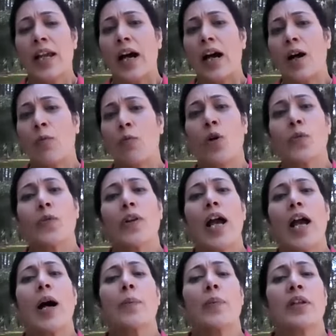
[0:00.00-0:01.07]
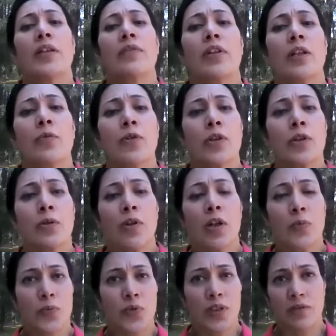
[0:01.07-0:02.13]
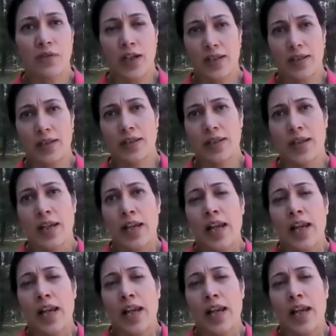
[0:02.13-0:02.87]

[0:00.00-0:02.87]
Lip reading: What would happen if there were no output devices?